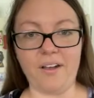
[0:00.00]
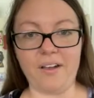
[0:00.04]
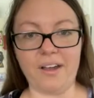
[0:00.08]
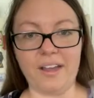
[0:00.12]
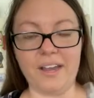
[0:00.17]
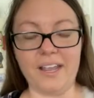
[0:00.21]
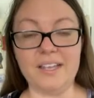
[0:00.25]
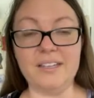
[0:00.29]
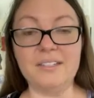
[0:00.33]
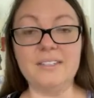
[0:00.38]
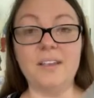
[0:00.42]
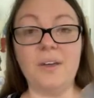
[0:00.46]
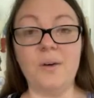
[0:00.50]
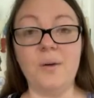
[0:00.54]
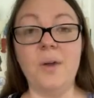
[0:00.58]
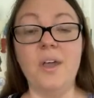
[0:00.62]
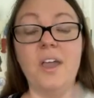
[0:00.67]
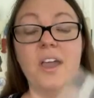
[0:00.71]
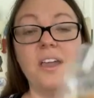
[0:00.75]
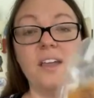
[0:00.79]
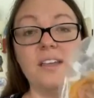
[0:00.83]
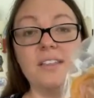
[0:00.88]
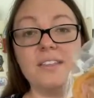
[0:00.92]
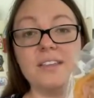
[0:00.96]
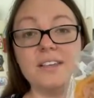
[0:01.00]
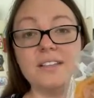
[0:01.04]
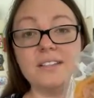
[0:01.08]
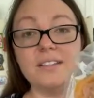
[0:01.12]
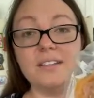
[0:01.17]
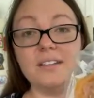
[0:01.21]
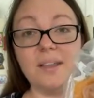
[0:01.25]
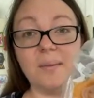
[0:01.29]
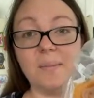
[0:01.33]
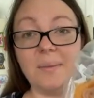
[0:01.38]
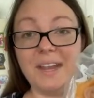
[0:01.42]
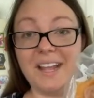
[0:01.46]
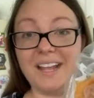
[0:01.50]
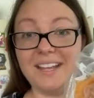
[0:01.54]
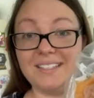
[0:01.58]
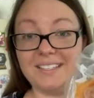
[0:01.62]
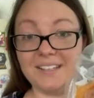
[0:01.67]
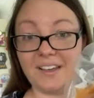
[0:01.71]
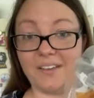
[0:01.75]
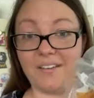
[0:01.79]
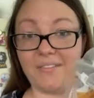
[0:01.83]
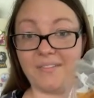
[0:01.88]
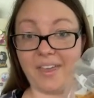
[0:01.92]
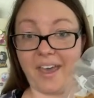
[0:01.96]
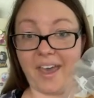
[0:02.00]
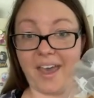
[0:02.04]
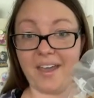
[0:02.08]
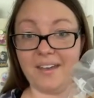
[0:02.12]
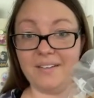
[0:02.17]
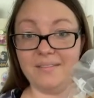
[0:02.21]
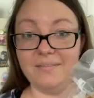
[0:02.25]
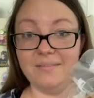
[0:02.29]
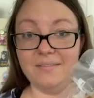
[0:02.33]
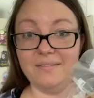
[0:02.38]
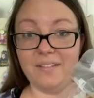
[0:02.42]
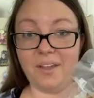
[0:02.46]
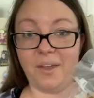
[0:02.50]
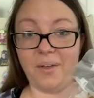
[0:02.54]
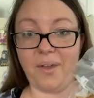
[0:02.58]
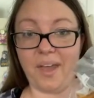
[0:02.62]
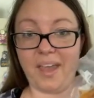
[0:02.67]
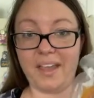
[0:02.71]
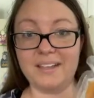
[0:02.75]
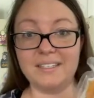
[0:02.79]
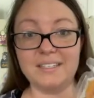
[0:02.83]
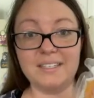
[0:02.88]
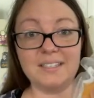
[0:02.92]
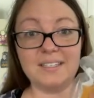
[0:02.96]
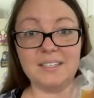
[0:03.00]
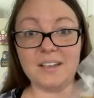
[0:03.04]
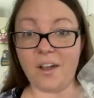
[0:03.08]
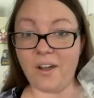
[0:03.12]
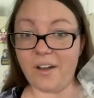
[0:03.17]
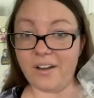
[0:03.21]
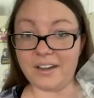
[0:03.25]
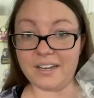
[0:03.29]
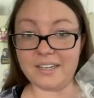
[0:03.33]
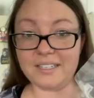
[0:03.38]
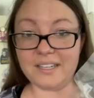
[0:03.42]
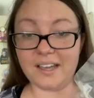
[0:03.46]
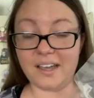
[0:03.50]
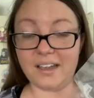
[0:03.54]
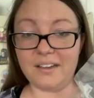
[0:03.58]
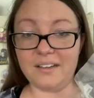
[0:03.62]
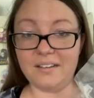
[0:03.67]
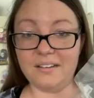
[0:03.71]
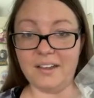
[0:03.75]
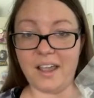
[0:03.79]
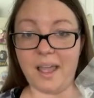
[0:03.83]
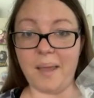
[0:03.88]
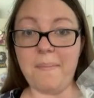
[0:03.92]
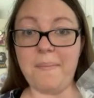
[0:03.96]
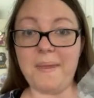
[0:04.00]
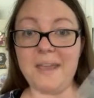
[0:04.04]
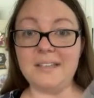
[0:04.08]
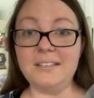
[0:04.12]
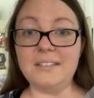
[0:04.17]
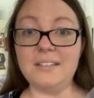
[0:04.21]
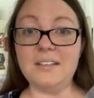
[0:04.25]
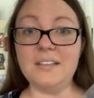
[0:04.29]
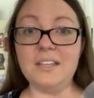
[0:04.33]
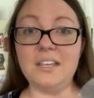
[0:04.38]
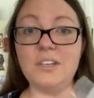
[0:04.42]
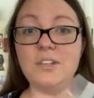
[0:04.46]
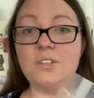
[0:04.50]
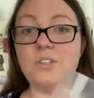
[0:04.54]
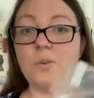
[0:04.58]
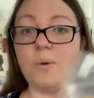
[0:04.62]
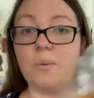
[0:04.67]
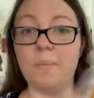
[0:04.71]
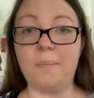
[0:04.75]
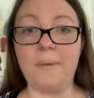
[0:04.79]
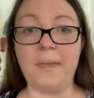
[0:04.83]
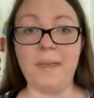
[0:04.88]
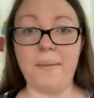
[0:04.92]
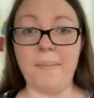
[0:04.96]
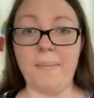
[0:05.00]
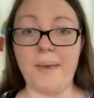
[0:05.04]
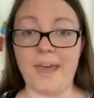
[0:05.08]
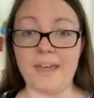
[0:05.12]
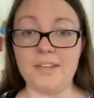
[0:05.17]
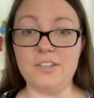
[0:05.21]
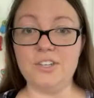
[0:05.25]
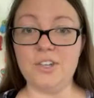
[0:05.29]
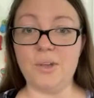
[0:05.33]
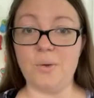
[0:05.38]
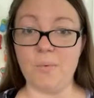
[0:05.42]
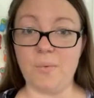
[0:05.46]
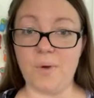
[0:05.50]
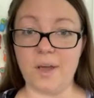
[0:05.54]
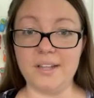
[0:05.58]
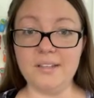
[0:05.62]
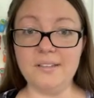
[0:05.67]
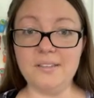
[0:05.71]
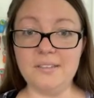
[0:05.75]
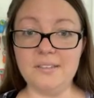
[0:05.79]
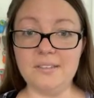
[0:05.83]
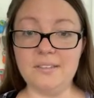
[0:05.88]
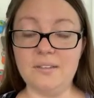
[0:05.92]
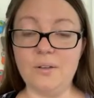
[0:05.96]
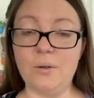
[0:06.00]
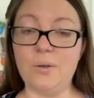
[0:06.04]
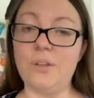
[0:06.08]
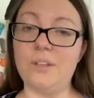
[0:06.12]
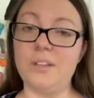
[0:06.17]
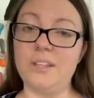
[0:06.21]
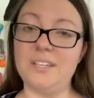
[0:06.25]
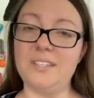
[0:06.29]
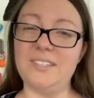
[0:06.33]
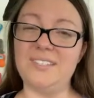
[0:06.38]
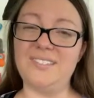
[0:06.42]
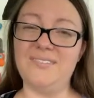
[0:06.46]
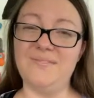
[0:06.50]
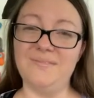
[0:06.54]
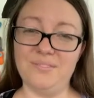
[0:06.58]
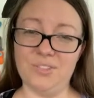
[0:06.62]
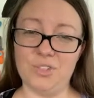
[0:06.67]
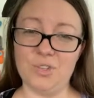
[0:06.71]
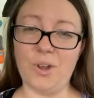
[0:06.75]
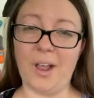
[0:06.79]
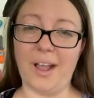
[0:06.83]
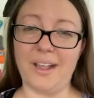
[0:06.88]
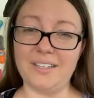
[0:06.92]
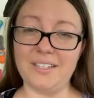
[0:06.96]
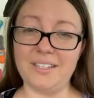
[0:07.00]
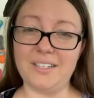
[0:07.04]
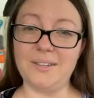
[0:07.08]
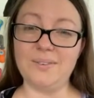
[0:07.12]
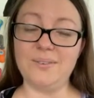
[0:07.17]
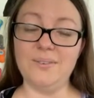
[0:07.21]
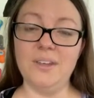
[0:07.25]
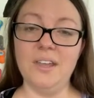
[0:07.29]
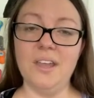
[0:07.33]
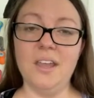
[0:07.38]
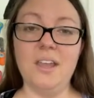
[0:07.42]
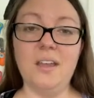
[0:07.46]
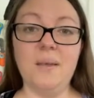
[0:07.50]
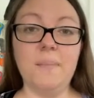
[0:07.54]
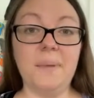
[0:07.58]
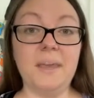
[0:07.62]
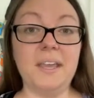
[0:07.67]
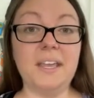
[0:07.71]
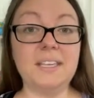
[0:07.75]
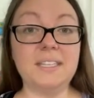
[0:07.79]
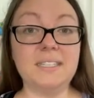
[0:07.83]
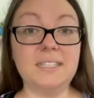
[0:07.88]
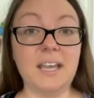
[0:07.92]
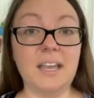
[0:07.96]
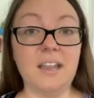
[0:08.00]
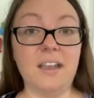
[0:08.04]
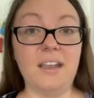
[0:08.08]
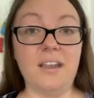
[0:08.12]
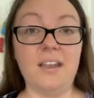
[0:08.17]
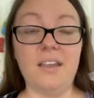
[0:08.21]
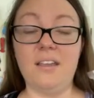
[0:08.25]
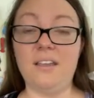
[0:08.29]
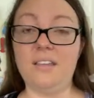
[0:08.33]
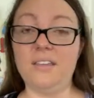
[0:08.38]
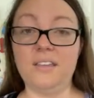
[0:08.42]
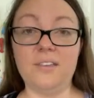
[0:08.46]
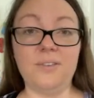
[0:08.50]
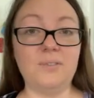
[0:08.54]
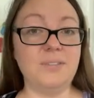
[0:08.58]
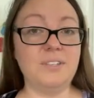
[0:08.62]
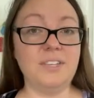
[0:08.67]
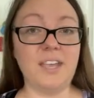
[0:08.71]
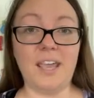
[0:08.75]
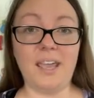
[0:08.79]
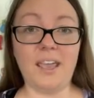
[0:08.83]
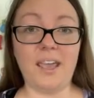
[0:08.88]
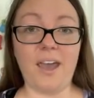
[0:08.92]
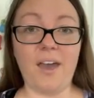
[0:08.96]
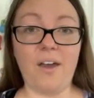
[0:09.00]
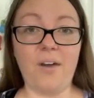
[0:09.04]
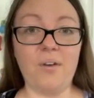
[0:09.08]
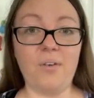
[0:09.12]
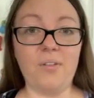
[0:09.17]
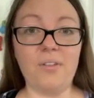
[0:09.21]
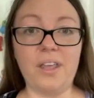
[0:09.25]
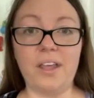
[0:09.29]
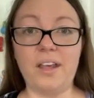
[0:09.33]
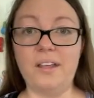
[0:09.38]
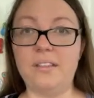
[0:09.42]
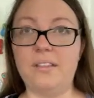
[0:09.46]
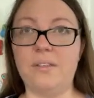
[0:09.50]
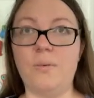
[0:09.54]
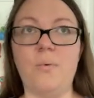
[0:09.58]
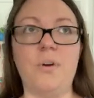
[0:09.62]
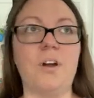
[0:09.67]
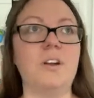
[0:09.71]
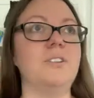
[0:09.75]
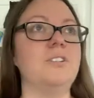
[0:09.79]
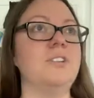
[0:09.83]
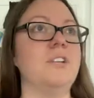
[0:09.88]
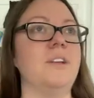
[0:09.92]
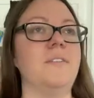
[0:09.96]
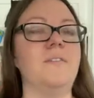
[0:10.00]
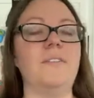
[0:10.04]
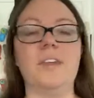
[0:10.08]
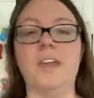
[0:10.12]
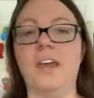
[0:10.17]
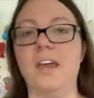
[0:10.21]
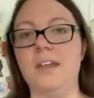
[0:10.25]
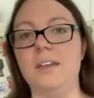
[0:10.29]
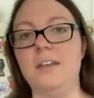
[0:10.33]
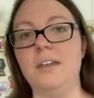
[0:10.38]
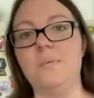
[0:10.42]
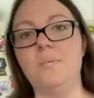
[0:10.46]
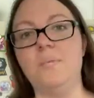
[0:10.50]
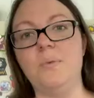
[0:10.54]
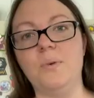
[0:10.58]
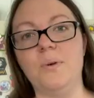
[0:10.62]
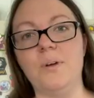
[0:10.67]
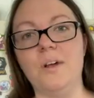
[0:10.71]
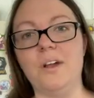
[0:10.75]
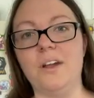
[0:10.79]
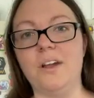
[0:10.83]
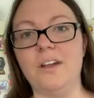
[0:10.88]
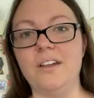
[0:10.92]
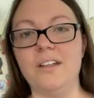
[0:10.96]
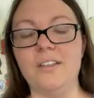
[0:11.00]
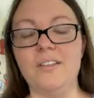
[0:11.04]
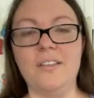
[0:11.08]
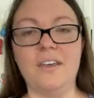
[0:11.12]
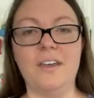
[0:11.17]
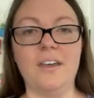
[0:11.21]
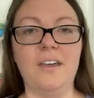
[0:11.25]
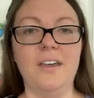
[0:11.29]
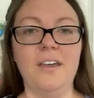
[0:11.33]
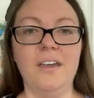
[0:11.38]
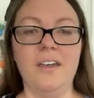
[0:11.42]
any. So this eliminates all of that, okay? Because it's already done. And basically you do a big batch at once, or at least try to, because then you take out like the washing of the cutting board and the